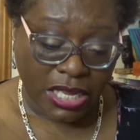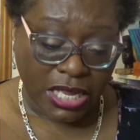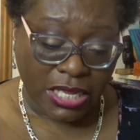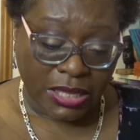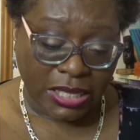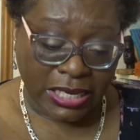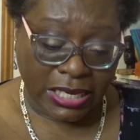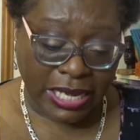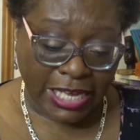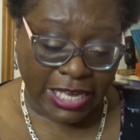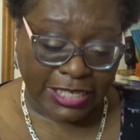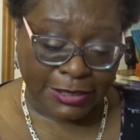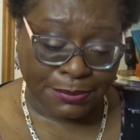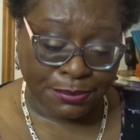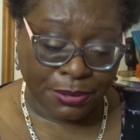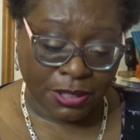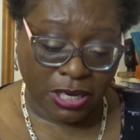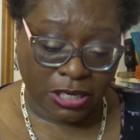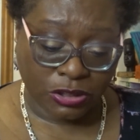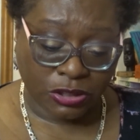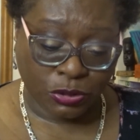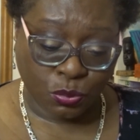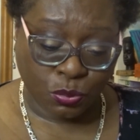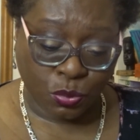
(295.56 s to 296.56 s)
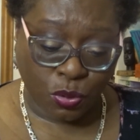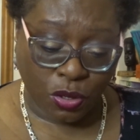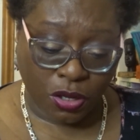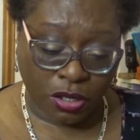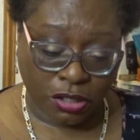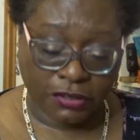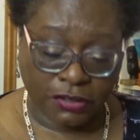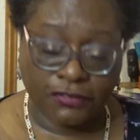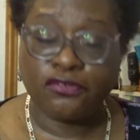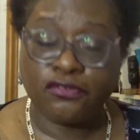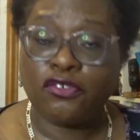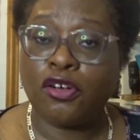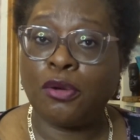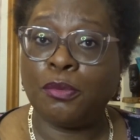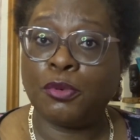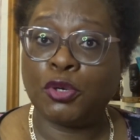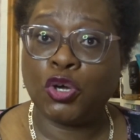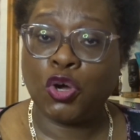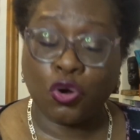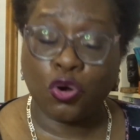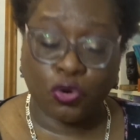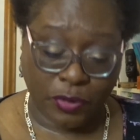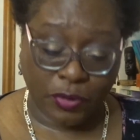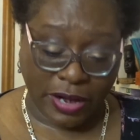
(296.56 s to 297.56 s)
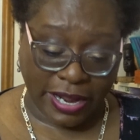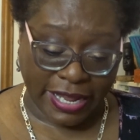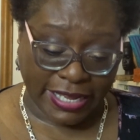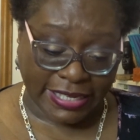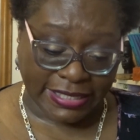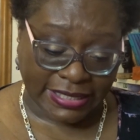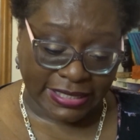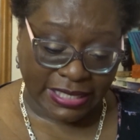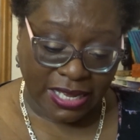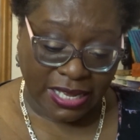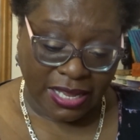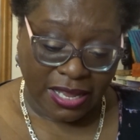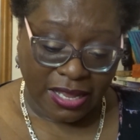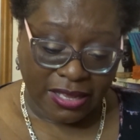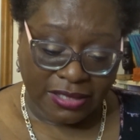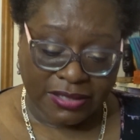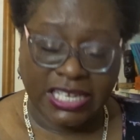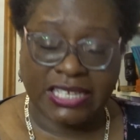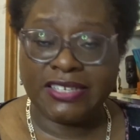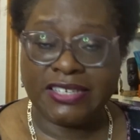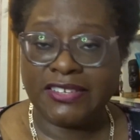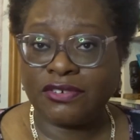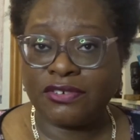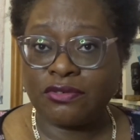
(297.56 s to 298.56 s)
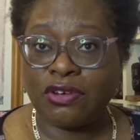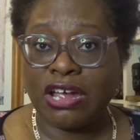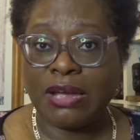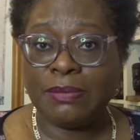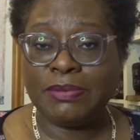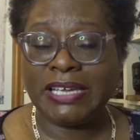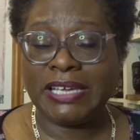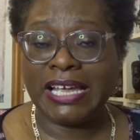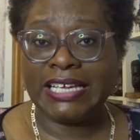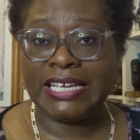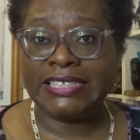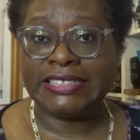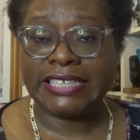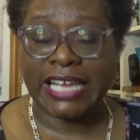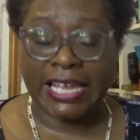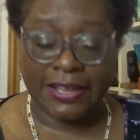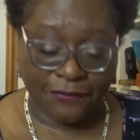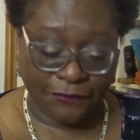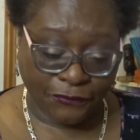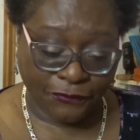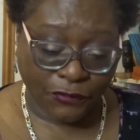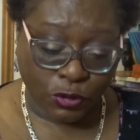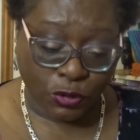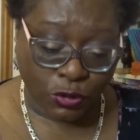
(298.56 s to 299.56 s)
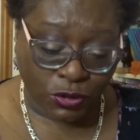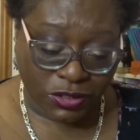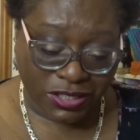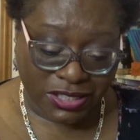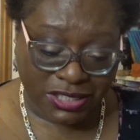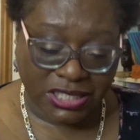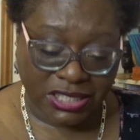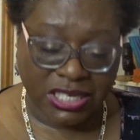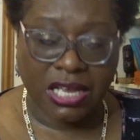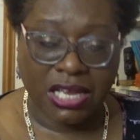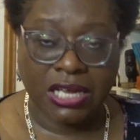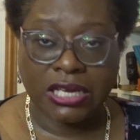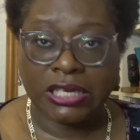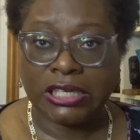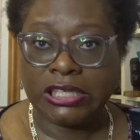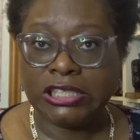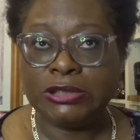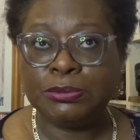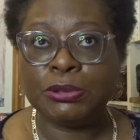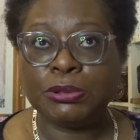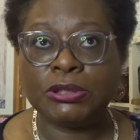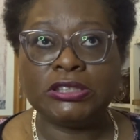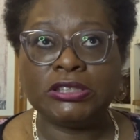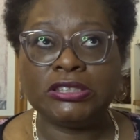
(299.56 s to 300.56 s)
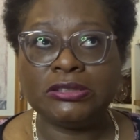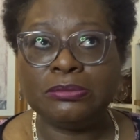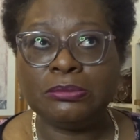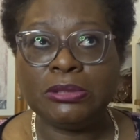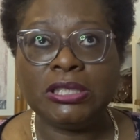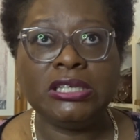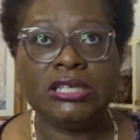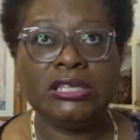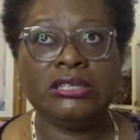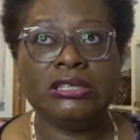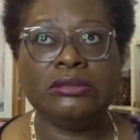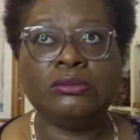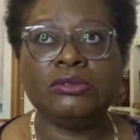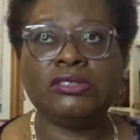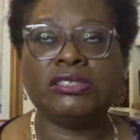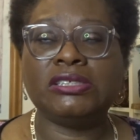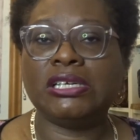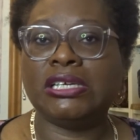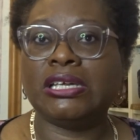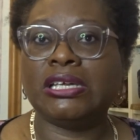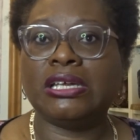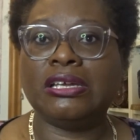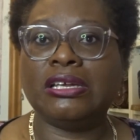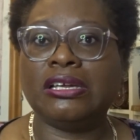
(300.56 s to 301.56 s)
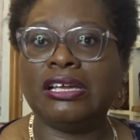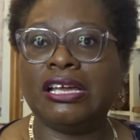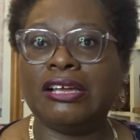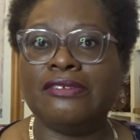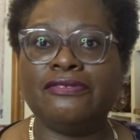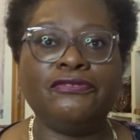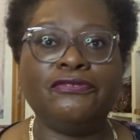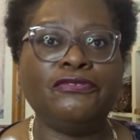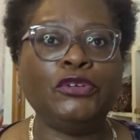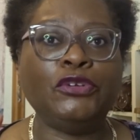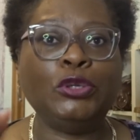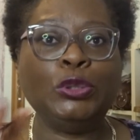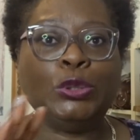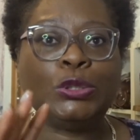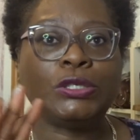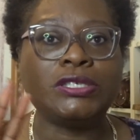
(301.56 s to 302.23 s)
The next product was from Corez. They described it as a full size, but to me it was like a full